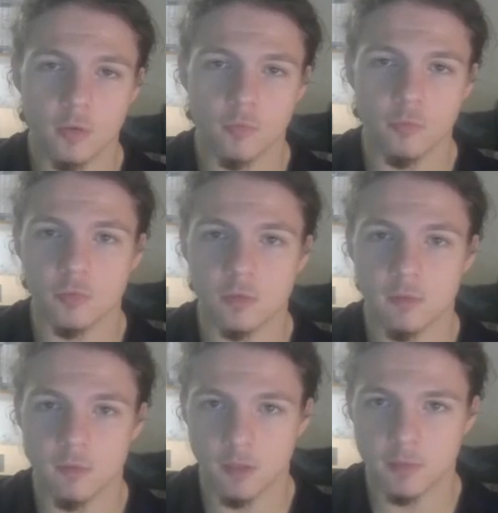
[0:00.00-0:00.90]
root
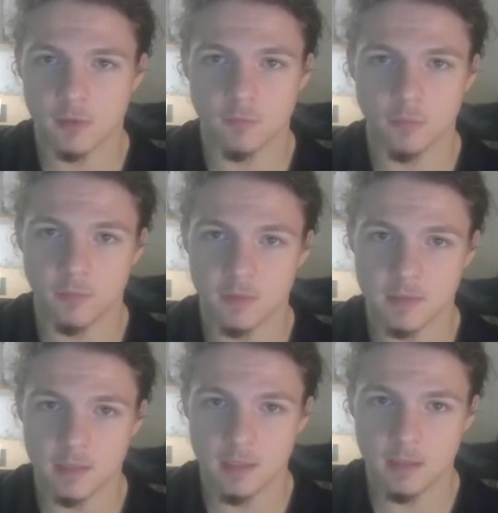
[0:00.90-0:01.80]
develops from the
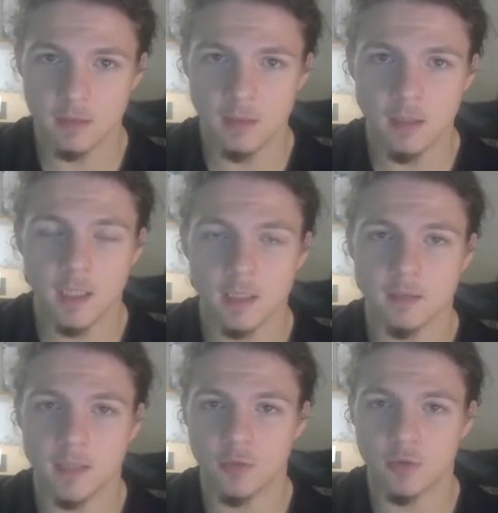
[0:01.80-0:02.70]
seed and
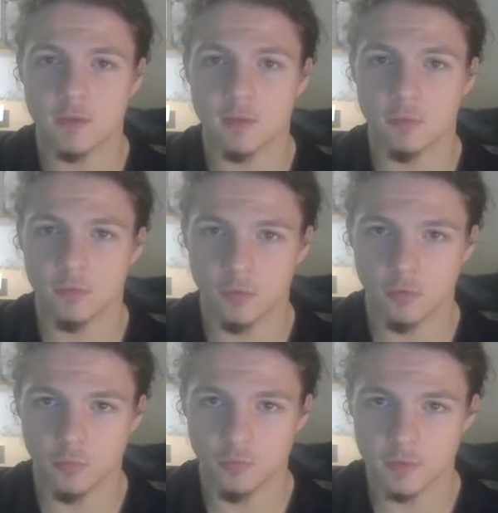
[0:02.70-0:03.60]
attaches into the
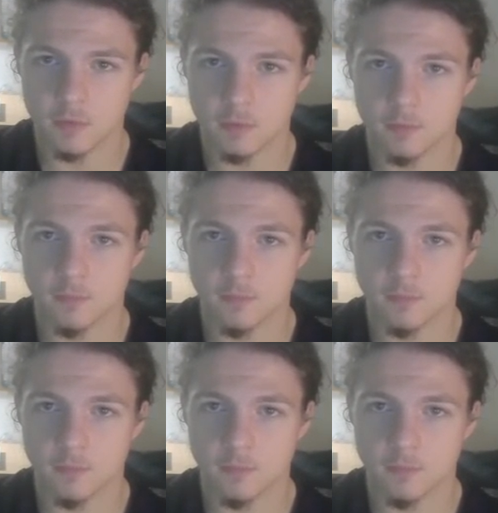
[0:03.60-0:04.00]
host.